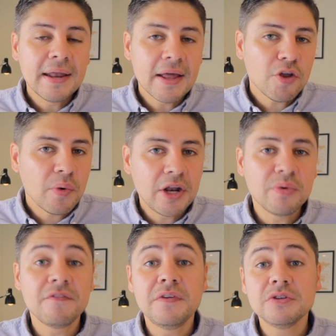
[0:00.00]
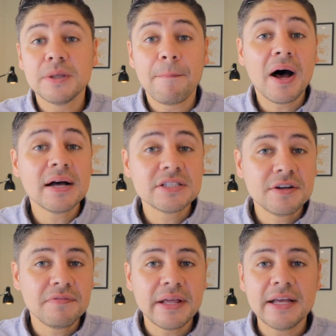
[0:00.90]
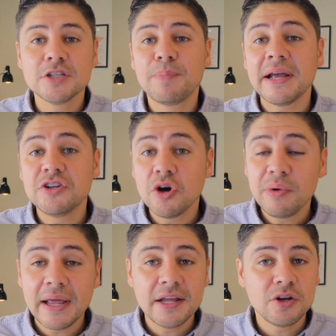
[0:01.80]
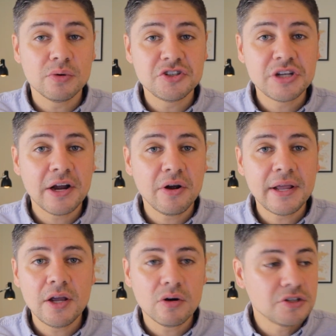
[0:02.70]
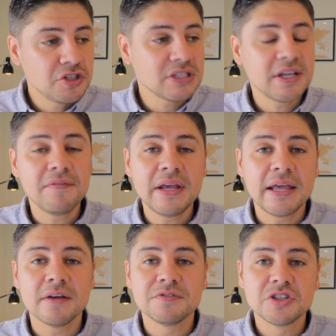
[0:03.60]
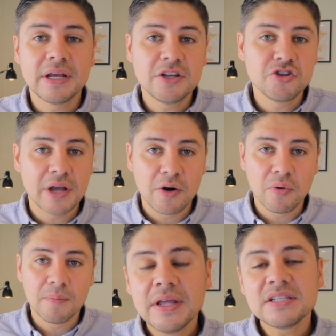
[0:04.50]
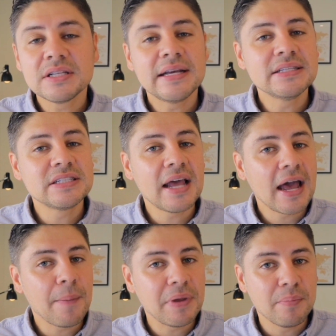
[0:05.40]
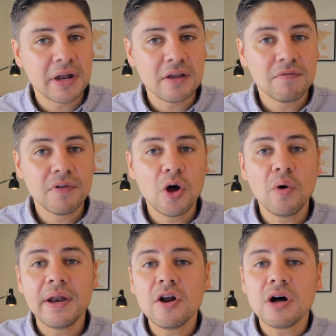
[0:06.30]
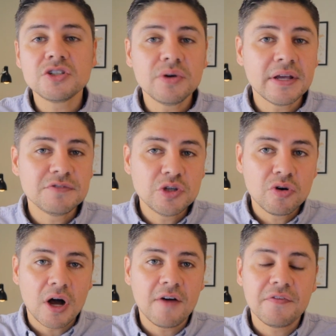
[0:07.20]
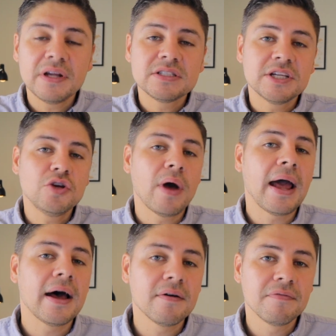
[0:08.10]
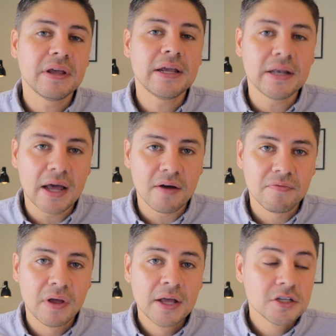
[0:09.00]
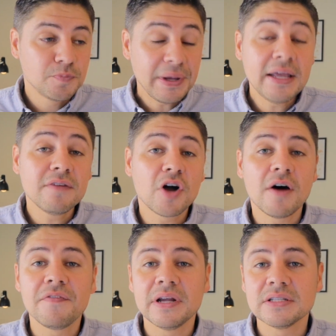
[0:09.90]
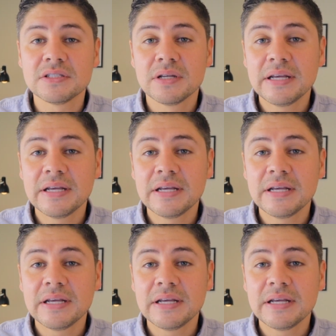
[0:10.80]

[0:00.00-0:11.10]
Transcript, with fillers: Another way to infuse it positively is by donating to a charity or just giving gifts in general. This leads to happy money flow, and it also gives you confidence that you have enough. Speaking of confidence,